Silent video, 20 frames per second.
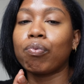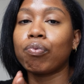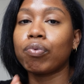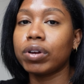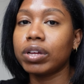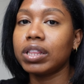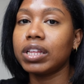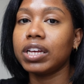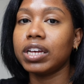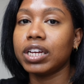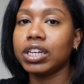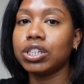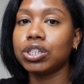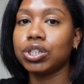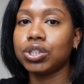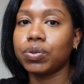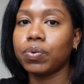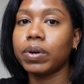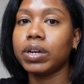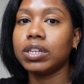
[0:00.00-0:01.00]
really
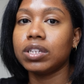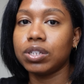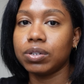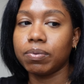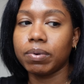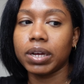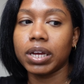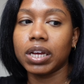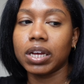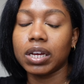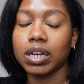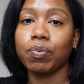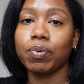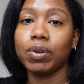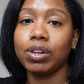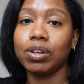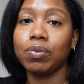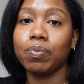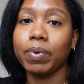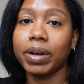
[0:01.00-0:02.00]
enjoy doing for
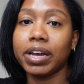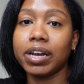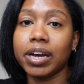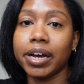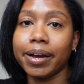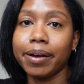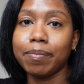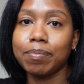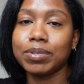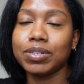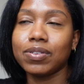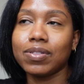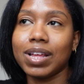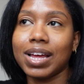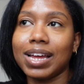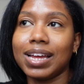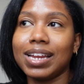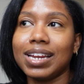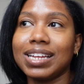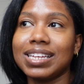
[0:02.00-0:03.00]
when you wake up so
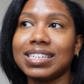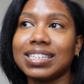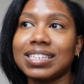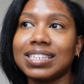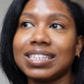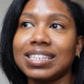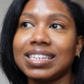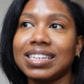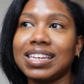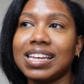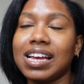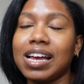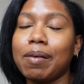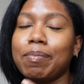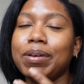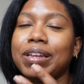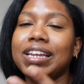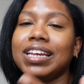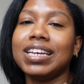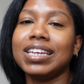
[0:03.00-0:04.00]
that it is
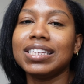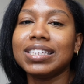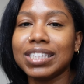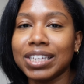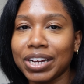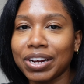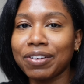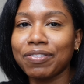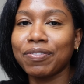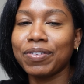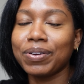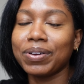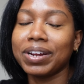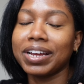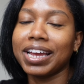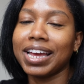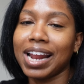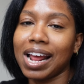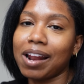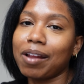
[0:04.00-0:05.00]
a bit easier for you
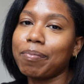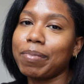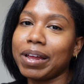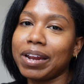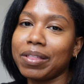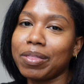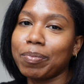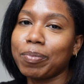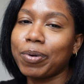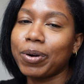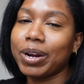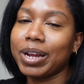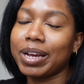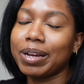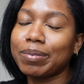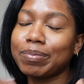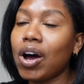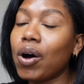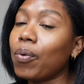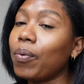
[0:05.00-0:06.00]
to get out of bed in the
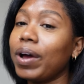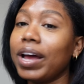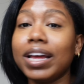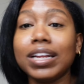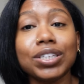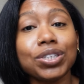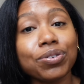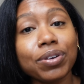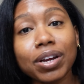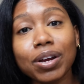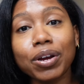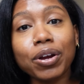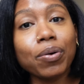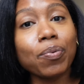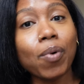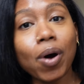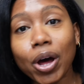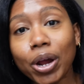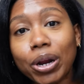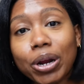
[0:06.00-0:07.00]
morning. Oh, and drink
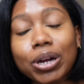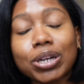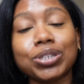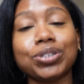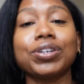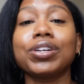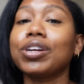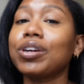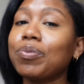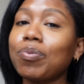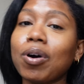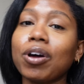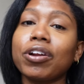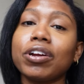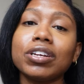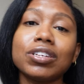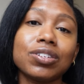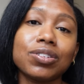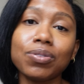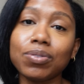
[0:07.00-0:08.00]
your water. Drink your water.
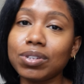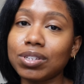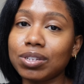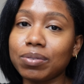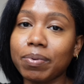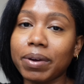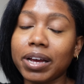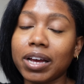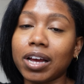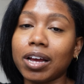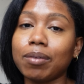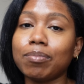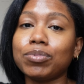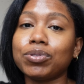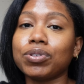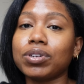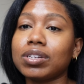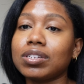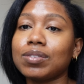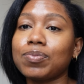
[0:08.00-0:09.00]
As soon as you wake
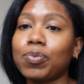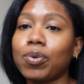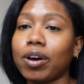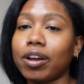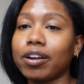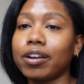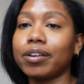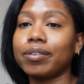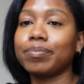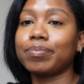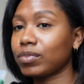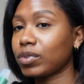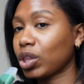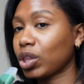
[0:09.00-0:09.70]
up, drink some water.